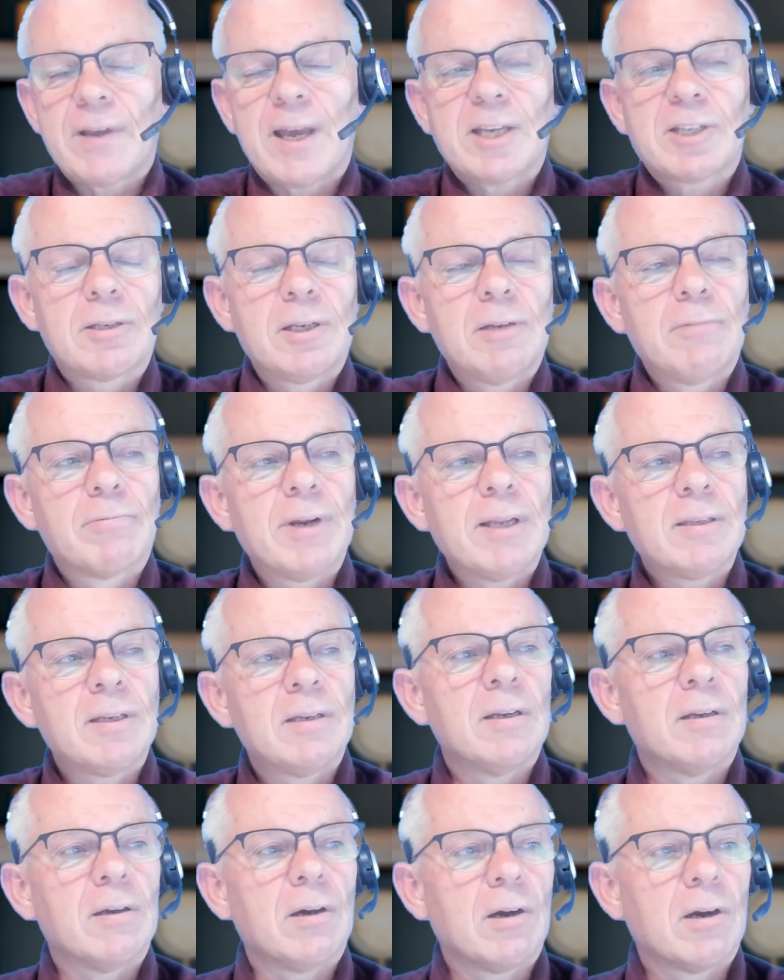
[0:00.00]
actually written
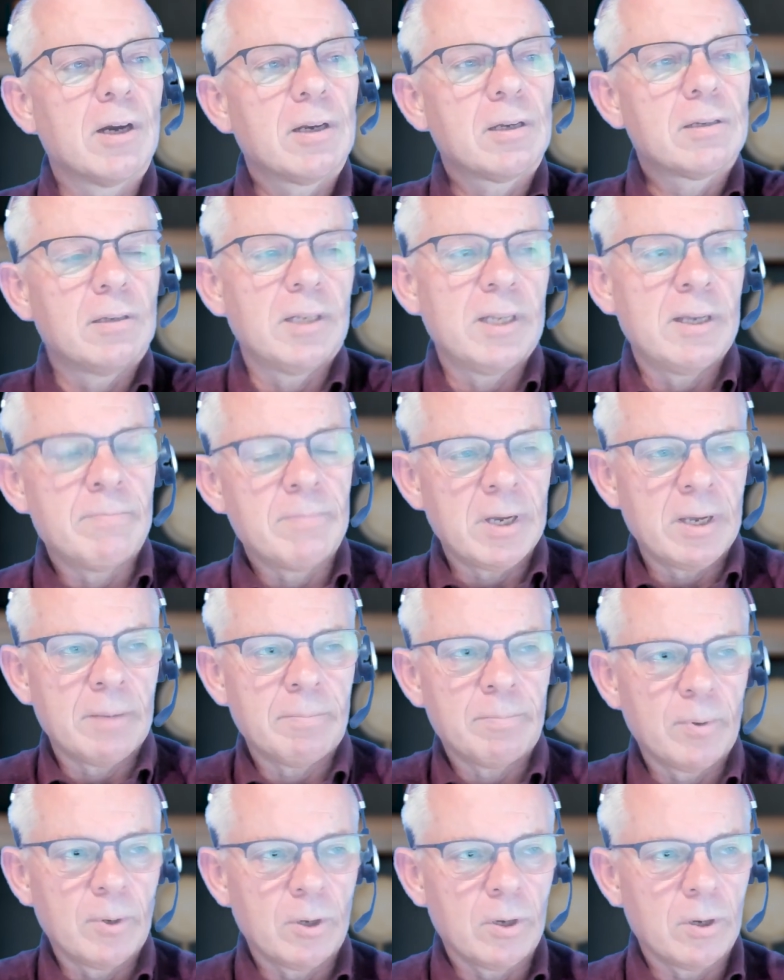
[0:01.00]
an article in my
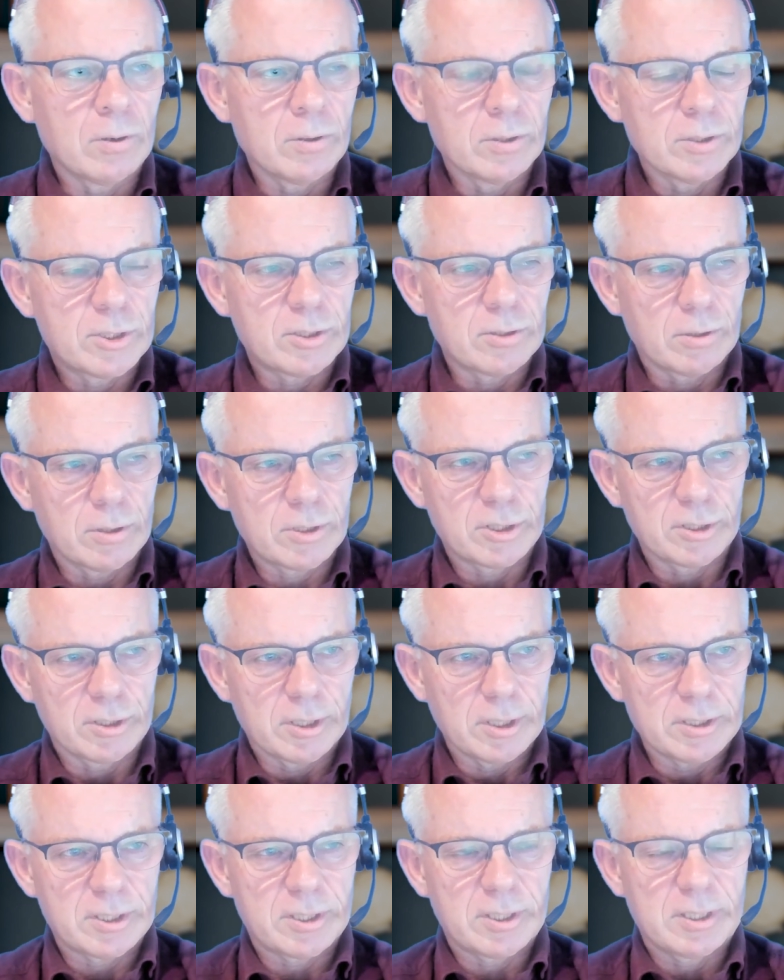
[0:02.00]
blog on stock
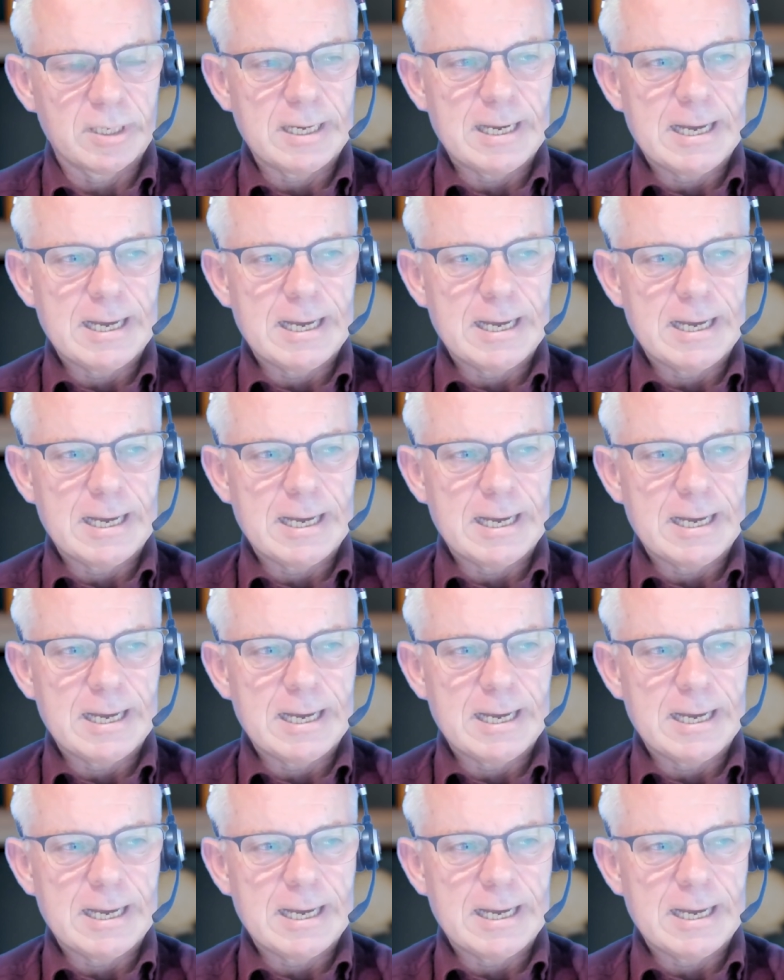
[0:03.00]
charts.